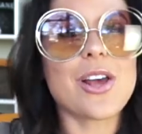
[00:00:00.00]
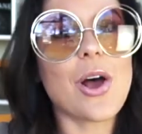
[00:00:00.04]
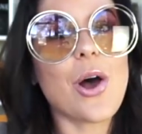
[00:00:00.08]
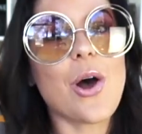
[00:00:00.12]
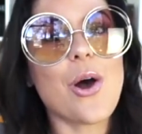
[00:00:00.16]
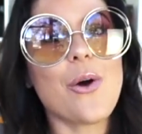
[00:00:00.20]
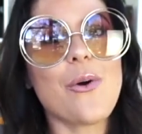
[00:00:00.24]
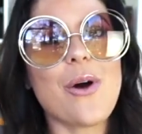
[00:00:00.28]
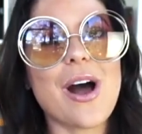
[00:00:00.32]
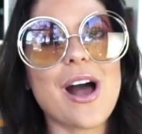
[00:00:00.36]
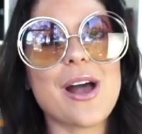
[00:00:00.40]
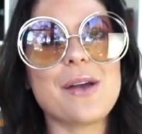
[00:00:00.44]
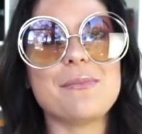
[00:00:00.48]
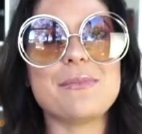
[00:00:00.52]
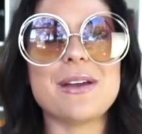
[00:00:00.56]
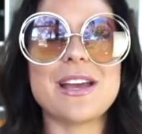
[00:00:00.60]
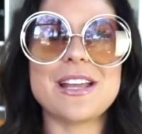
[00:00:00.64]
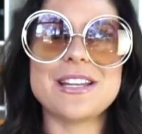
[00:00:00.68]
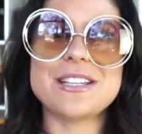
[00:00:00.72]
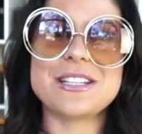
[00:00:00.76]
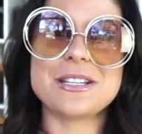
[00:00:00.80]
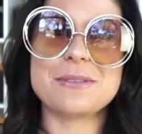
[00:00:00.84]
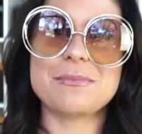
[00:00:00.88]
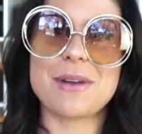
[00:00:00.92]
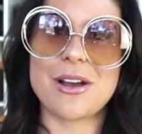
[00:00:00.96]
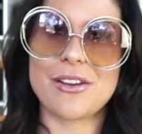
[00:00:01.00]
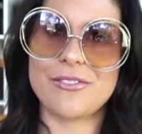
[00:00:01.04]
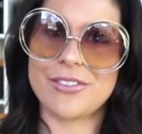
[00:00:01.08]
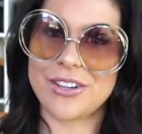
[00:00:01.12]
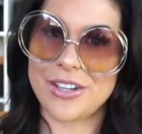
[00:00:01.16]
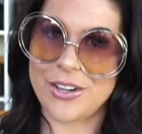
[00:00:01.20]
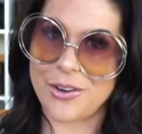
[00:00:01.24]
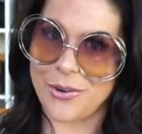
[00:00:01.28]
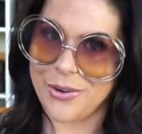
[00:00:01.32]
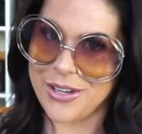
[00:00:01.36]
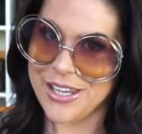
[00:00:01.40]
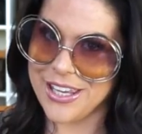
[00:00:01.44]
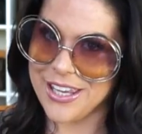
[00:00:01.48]
So I'm ending my
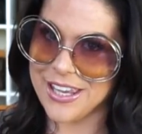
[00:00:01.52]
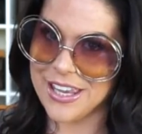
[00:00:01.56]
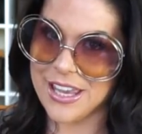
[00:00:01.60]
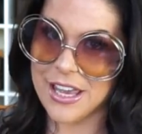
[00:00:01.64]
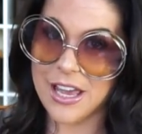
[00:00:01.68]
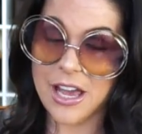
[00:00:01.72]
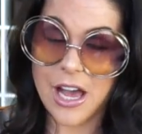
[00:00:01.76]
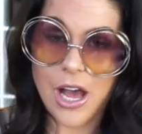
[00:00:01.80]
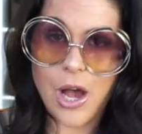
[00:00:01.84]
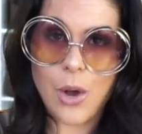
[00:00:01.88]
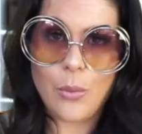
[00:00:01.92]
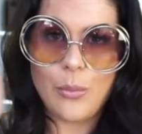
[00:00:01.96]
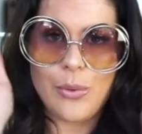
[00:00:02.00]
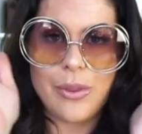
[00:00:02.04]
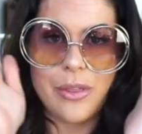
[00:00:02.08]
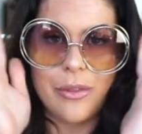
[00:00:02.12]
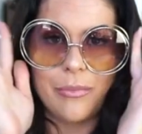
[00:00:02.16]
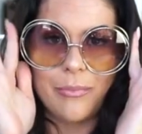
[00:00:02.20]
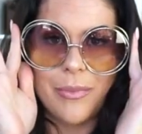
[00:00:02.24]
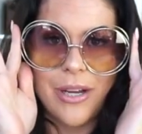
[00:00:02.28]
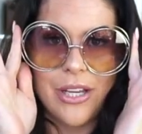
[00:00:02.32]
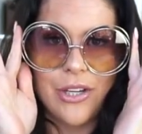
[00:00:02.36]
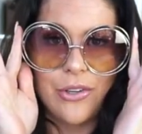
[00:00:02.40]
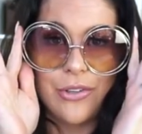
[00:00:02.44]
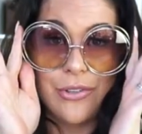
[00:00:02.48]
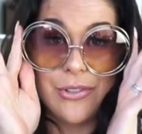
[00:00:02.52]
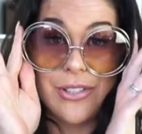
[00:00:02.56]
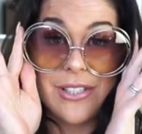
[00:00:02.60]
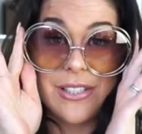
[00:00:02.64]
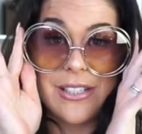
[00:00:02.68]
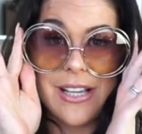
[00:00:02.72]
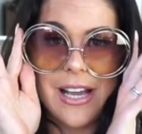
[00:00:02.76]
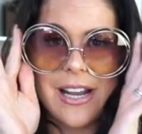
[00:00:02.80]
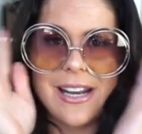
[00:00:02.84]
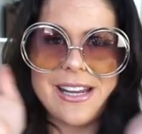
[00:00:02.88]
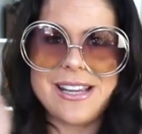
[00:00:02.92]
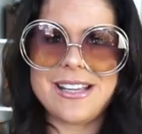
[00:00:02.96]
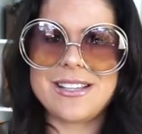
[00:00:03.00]
video here with my new
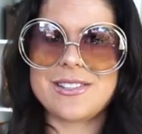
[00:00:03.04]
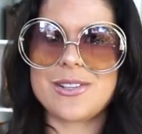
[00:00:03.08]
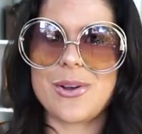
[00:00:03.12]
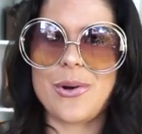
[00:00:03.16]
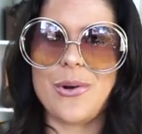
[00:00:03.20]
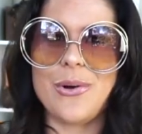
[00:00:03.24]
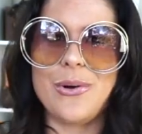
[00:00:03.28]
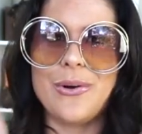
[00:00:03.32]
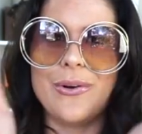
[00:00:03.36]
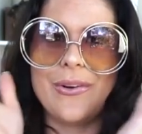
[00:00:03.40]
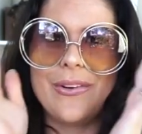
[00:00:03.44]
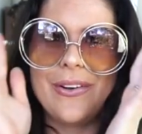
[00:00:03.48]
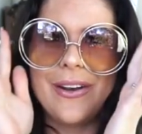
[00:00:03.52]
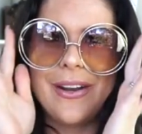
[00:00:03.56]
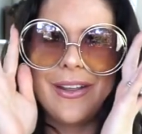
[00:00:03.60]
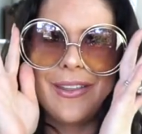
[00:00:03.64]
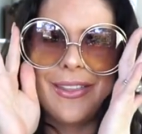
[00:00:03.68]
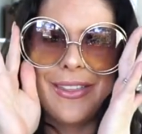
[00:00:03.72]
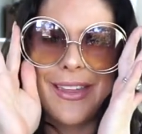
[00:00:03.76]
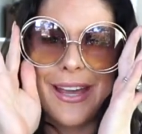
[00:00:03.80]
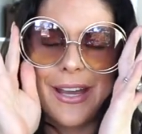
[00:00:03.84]
sunnies on.